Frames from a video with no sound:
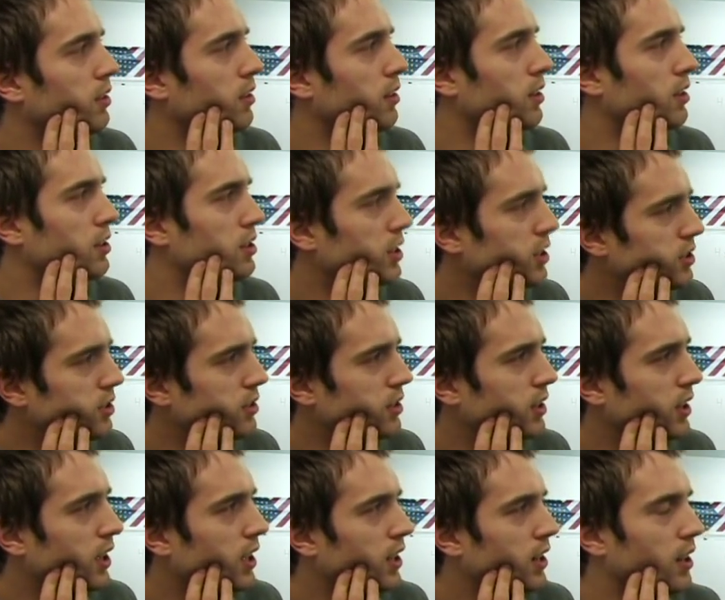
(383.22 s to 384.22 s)
the judges
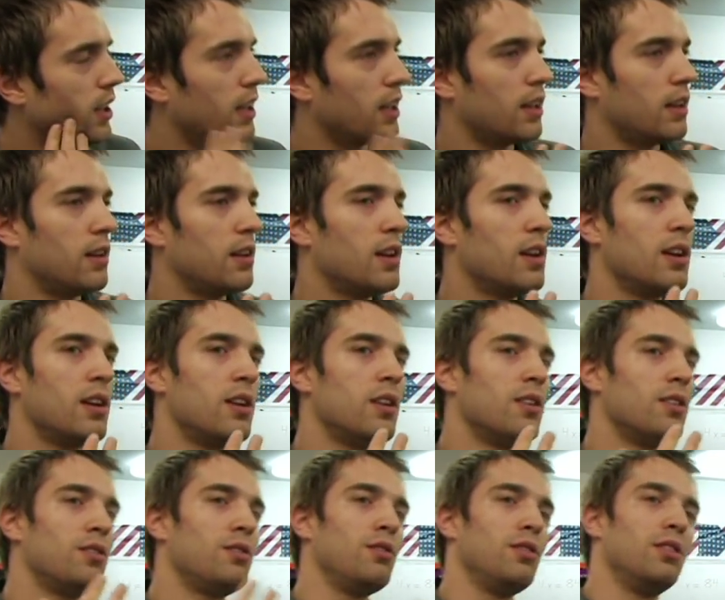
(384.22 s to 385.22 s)
again? And
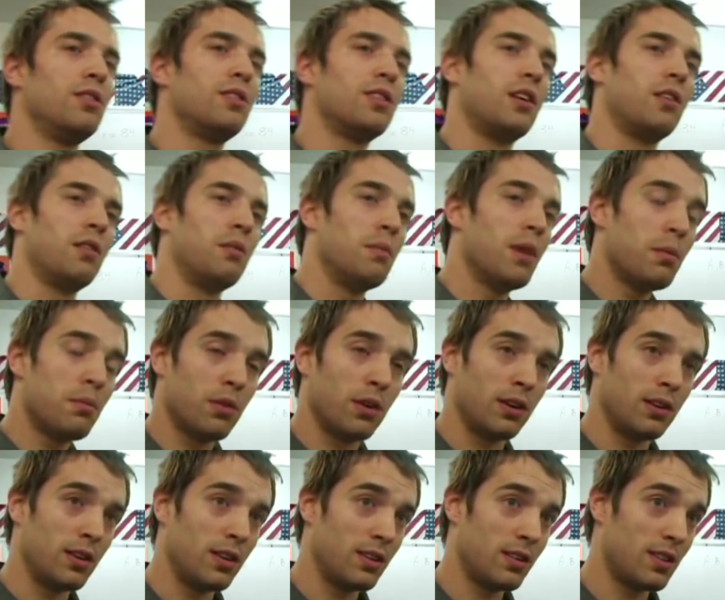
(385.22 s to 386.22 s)
students are remembering
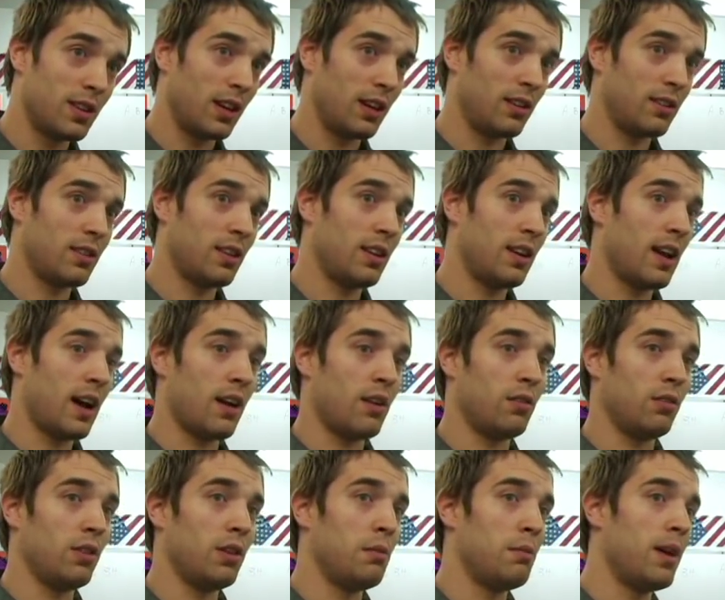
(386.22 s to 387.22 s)
these things that not
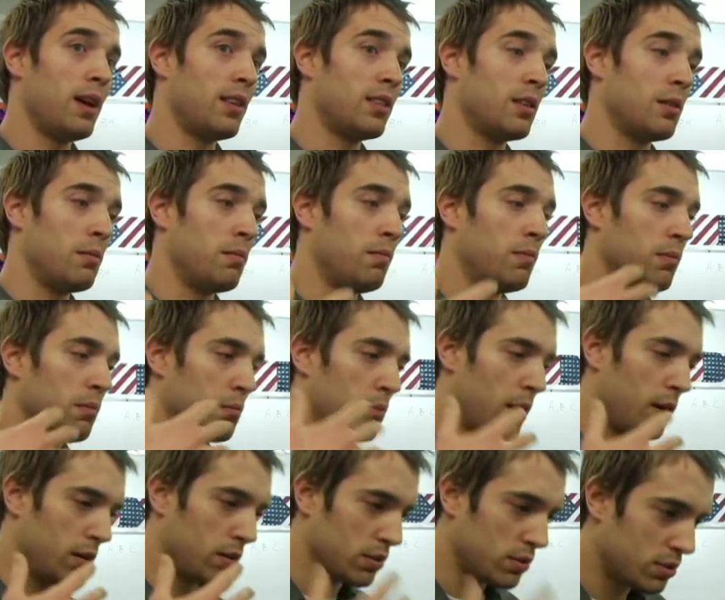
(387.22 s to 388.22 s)
only make them
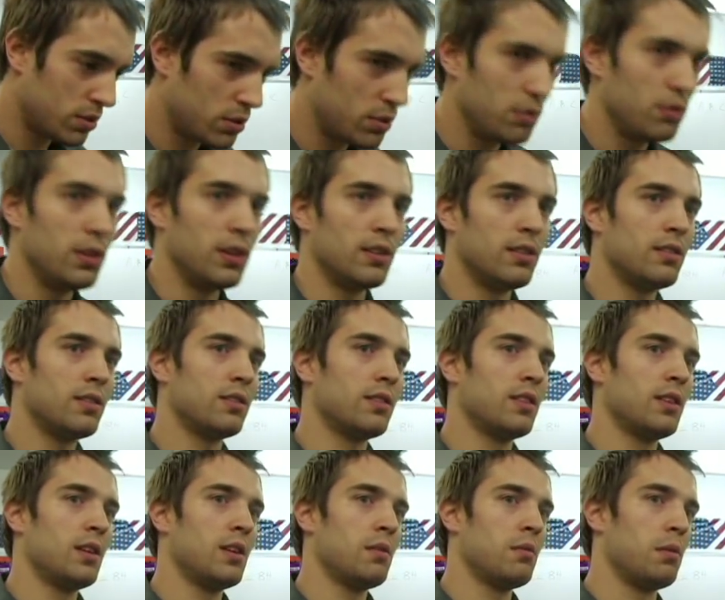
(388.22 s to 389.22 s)
better students,
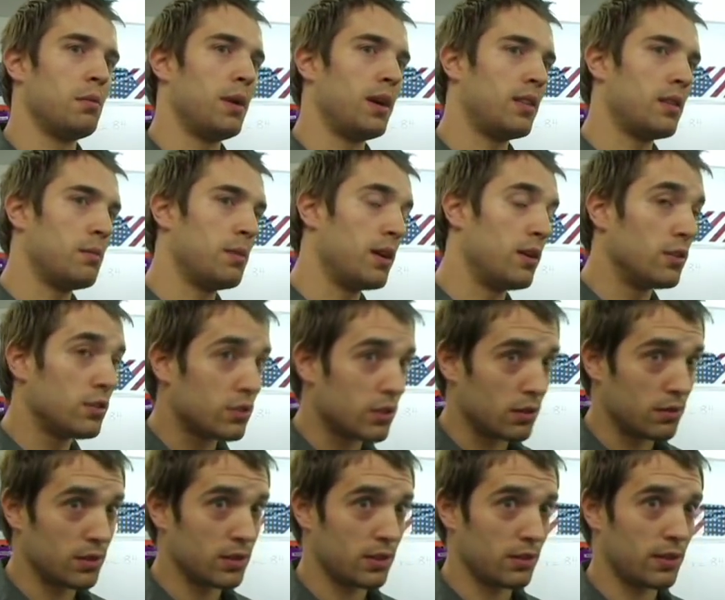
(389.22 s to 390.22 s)
but make them better
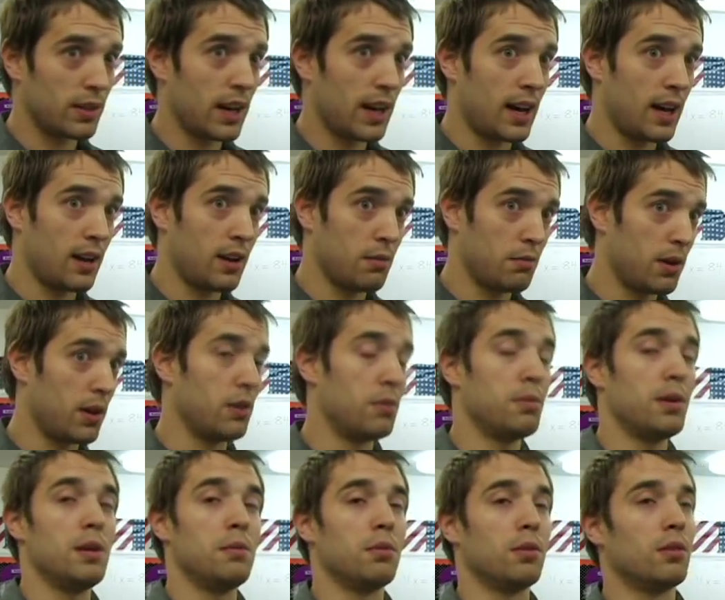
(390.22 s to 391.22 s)
servants of God and better
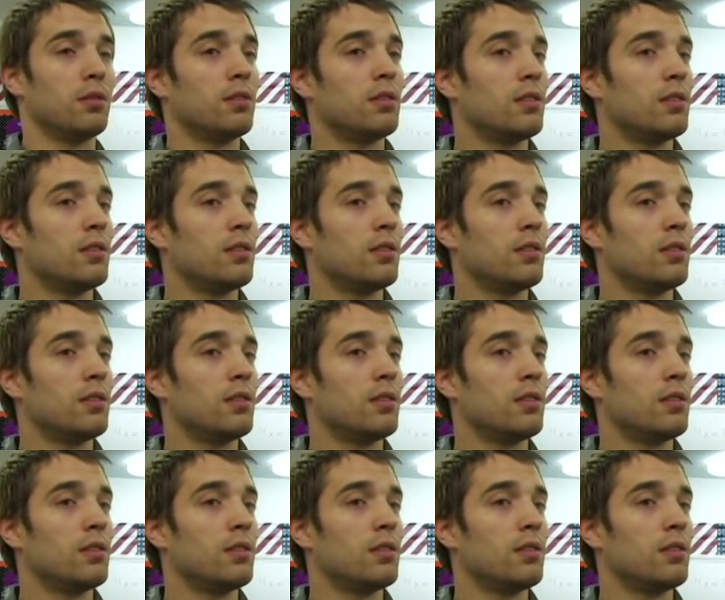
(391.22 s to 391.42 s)
people.